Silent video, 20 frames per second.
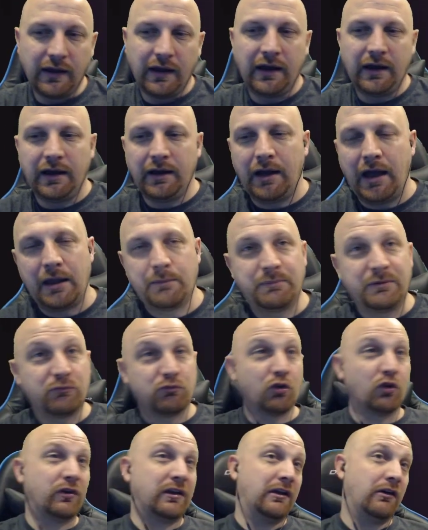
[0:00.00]
I'd be
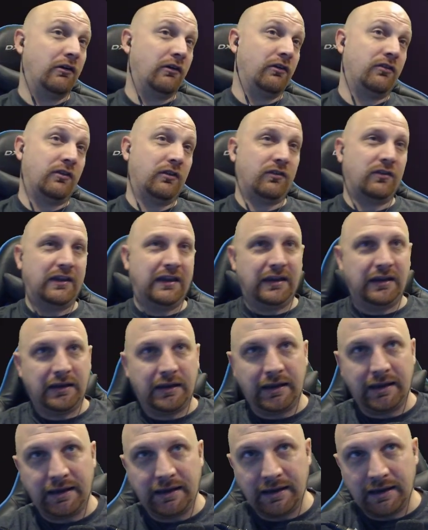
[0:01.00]
real curious to see
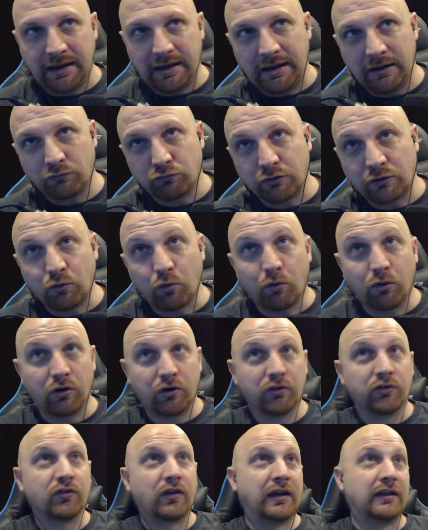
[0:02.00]
a
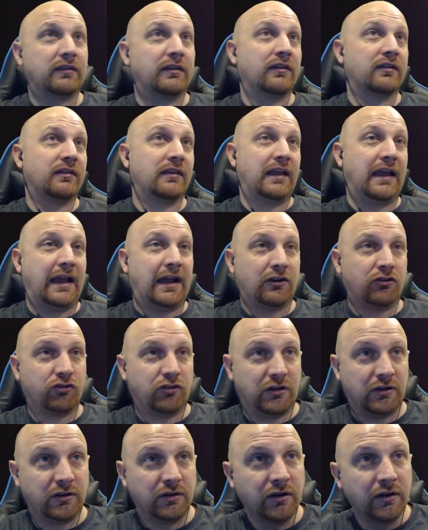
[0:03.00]
Rekorus like this in
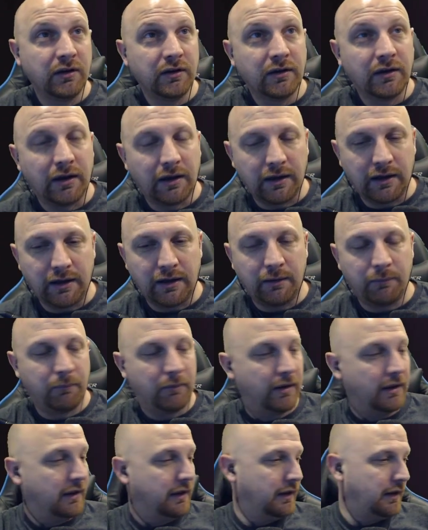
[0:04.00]
action.
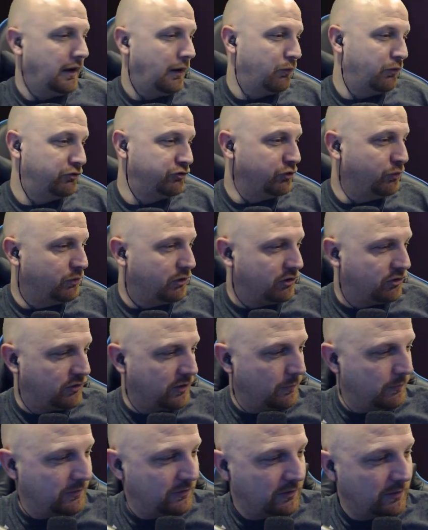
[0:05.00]
I wish you would have
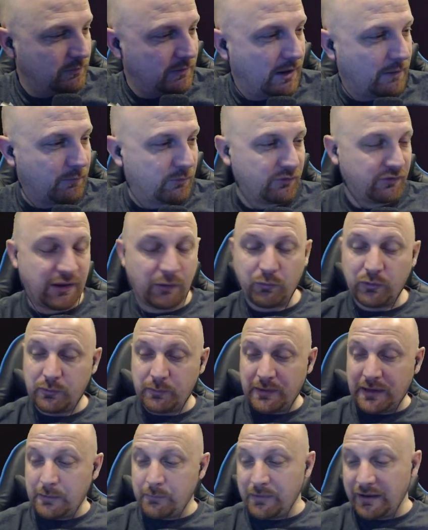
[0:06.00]
sent me some numbers. That would have
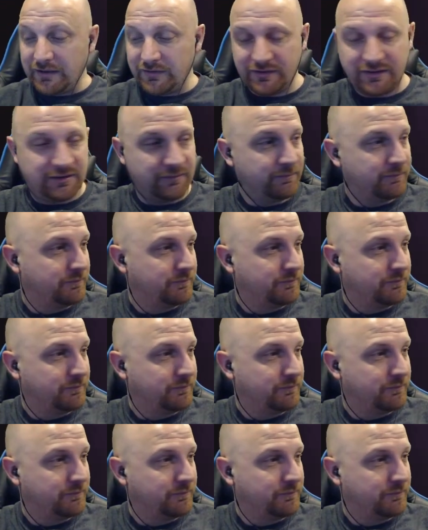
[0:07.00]
been amazing.